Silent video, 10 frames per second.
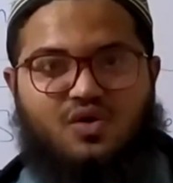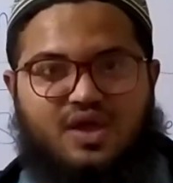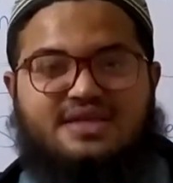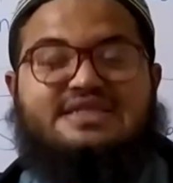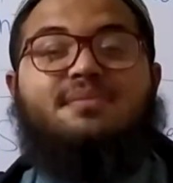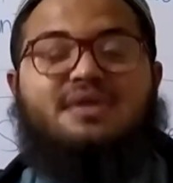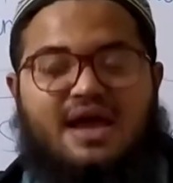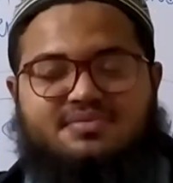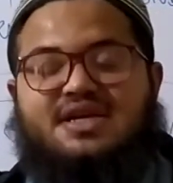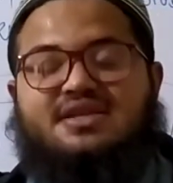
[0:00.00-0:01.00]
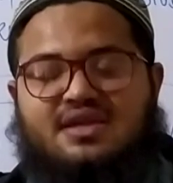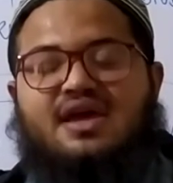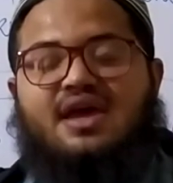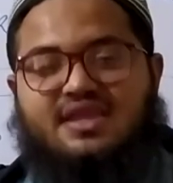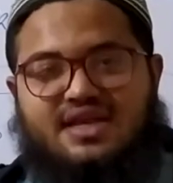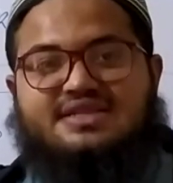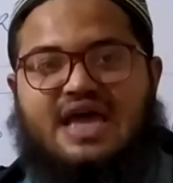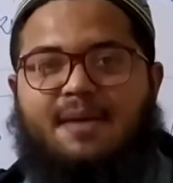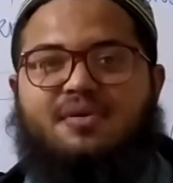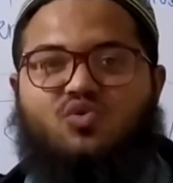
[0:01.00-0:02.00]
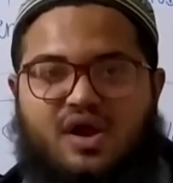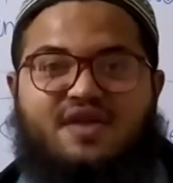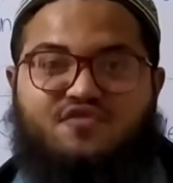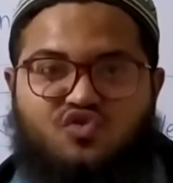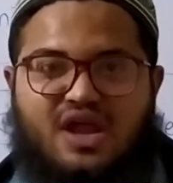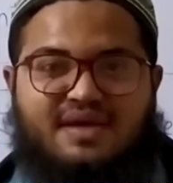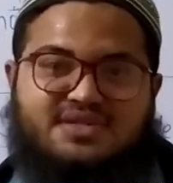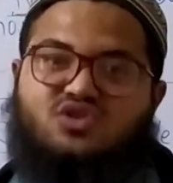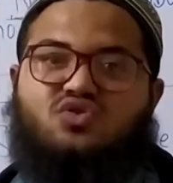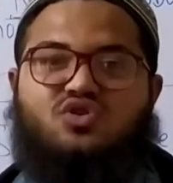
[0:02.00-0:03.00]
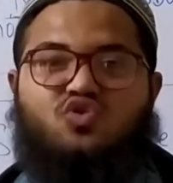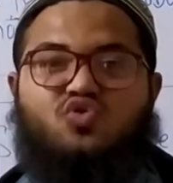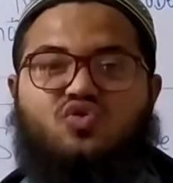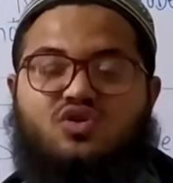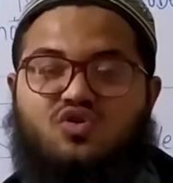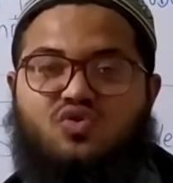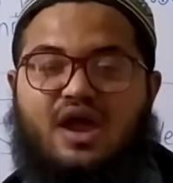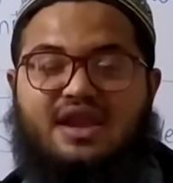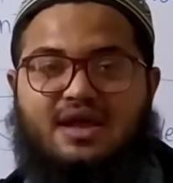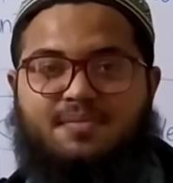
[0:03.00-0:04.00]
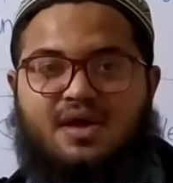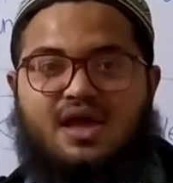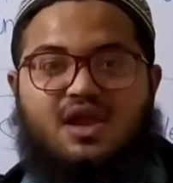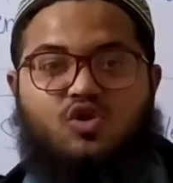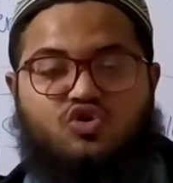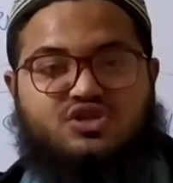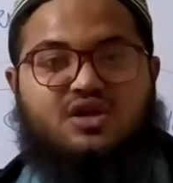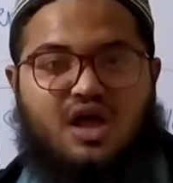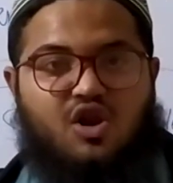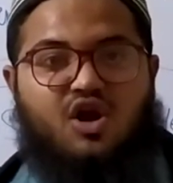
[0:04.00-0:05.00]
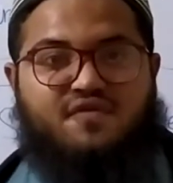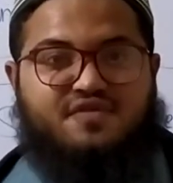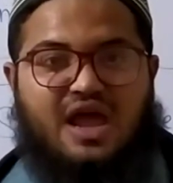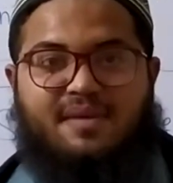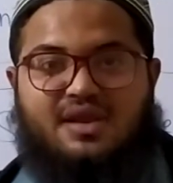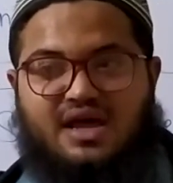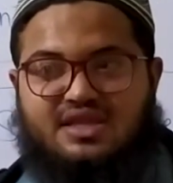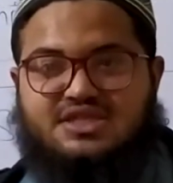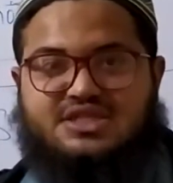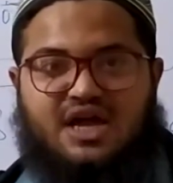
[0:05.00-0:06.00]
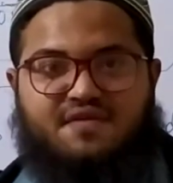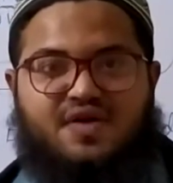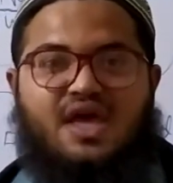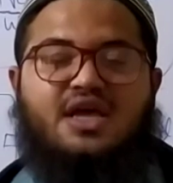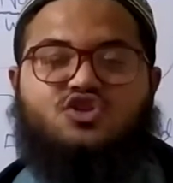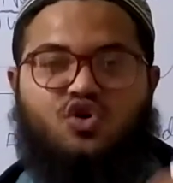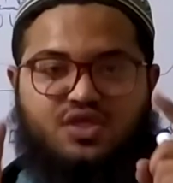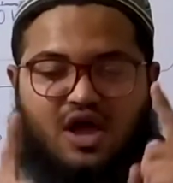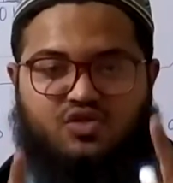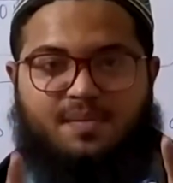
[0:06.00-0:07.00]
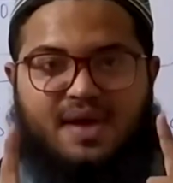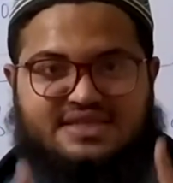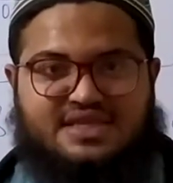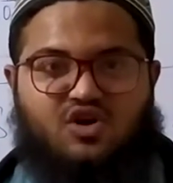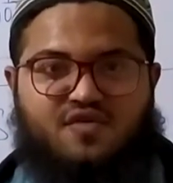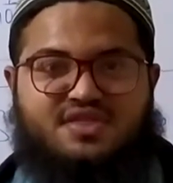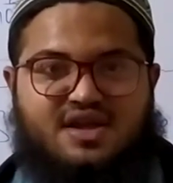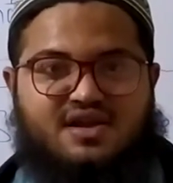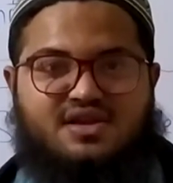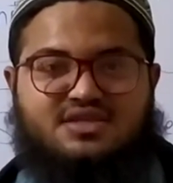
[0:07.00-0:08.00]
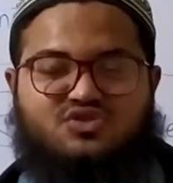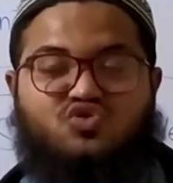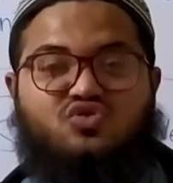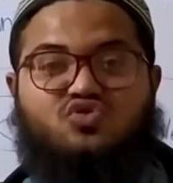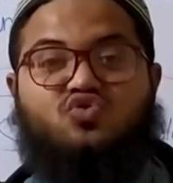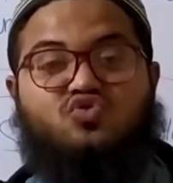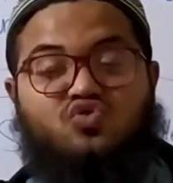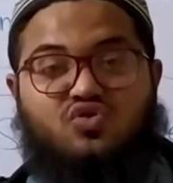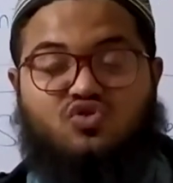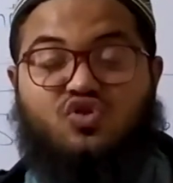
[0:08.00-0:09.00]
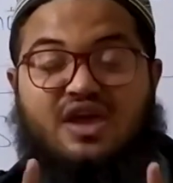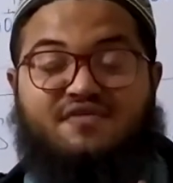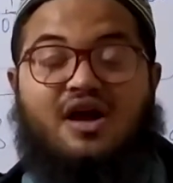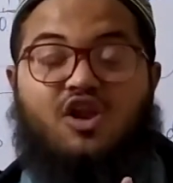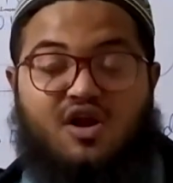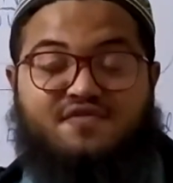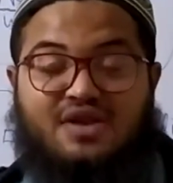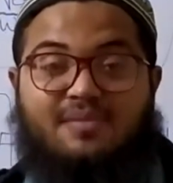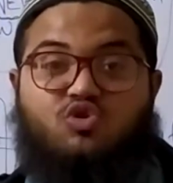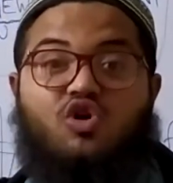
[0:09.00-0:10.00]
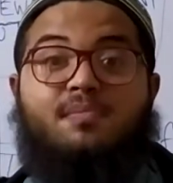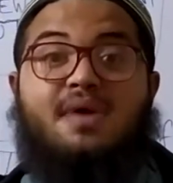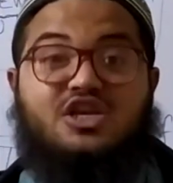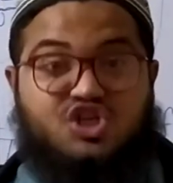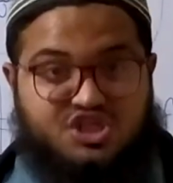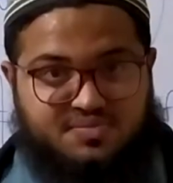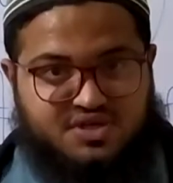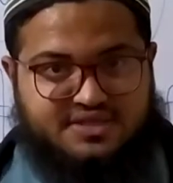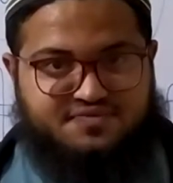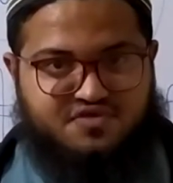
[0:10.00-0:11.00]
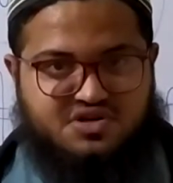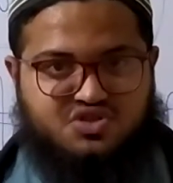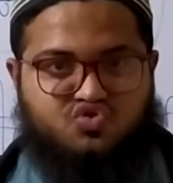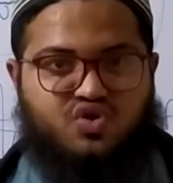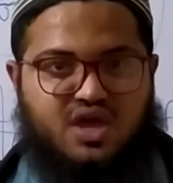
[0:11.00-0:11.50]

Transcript: Okay, sometimes it does happen quite a few times that you end up losing a lot of time and other stuff. So now the best thing over there is to give a lot of time to your major subjects first,